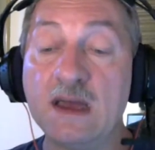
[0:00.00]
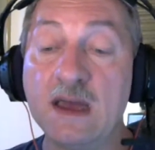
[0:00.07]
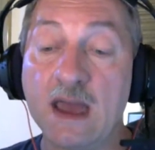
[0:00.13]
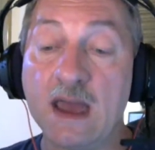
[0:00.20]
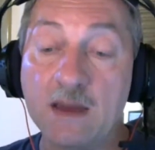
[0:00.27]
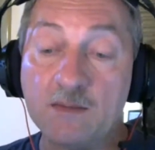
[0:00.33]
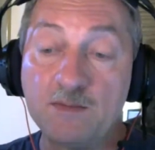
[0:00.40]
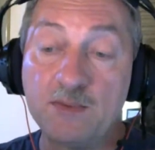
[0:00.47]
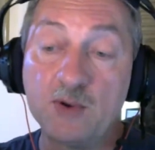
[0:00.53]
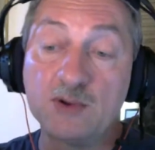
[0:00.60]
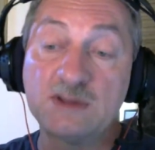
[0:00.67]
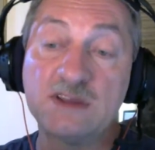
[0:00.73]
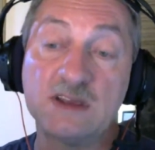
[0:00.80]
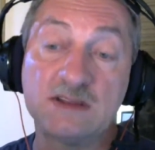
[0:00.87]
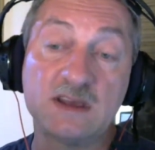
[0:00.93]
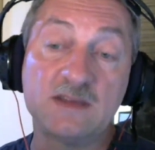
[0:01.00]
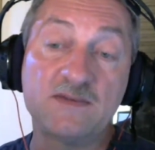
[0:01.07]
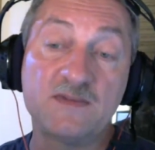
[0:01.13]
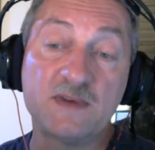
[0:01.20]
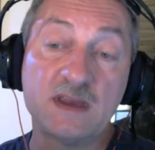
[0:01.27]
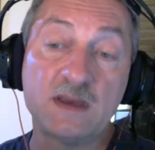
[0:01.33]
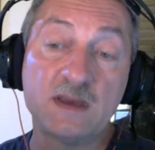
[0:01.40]
And put it
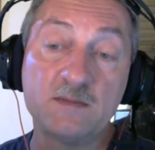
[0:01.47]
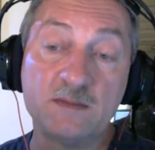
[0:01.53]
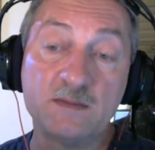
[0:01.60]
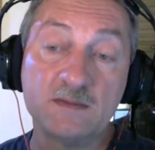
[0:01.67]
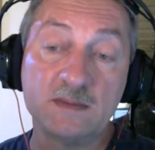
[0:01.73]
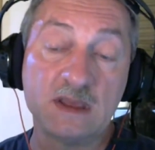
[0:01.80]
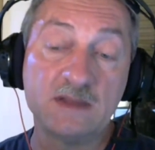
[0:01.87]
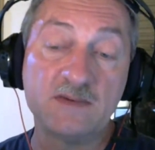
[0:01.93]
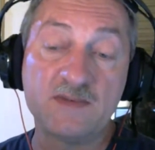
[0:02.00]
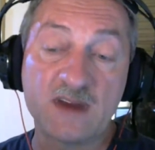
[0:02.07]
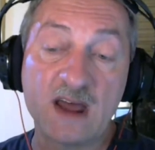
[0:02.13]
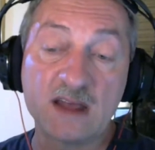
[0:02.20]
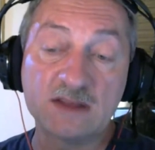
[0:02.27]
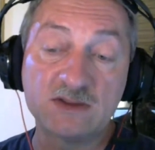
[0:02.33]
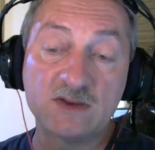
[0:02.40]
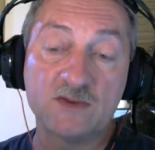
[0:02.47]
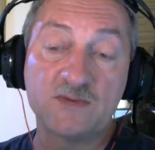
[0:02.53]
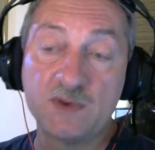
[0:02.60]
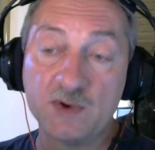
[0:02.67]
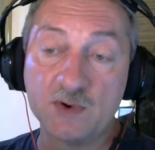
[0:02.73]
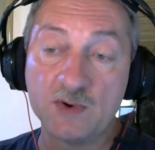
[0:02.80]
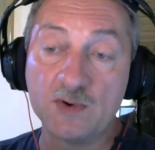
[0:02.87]
in front
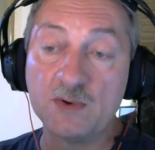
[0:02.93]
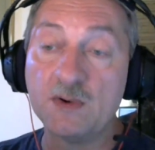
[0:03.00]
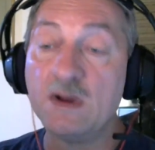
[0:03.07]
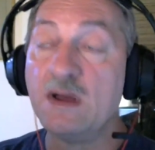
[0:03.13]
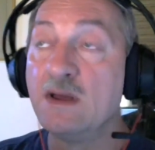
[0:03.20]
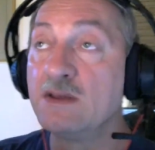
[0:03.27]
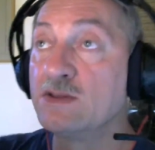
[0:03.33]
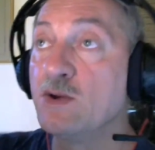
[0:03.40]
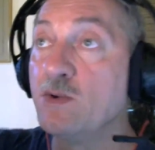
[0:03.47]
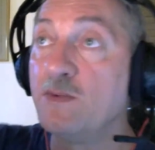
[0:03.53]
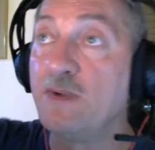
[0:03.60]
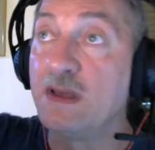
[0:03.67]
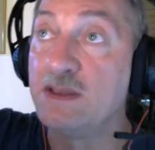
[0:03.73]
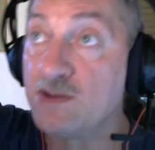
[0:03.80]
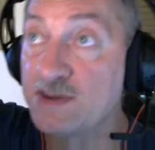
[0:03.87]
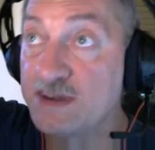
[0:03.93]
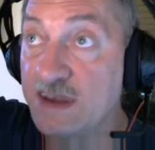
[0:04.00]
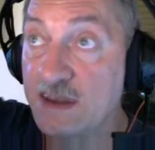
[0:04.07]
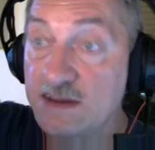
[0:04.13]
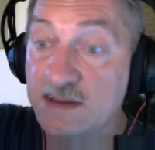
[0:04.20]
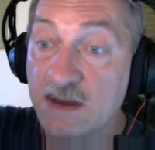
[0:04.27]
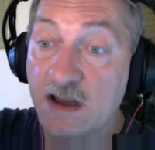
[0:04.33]
of you, so when your
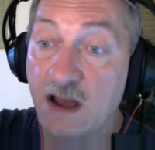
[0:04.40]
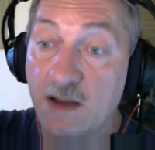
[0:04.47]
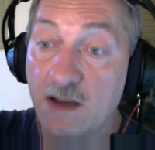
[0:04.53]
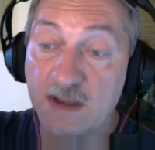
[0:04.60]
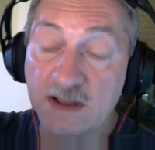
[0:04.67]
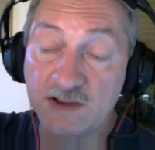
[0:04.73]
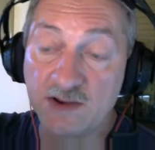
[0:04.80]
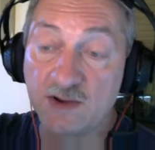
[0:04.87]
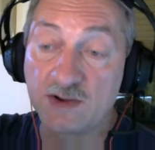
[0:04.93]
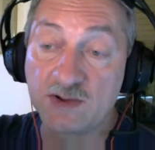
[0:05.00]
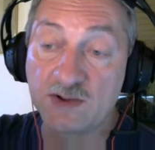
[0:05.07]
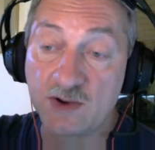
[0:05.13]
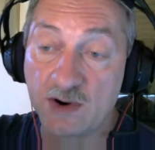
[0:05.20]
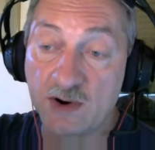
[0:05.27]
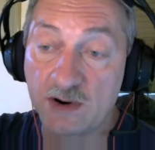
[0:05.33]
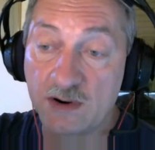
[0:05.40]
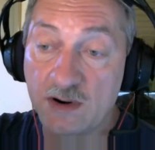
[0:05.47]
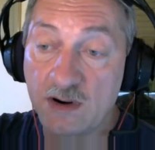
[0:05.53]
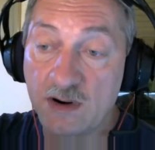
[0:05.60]
sister come at your door,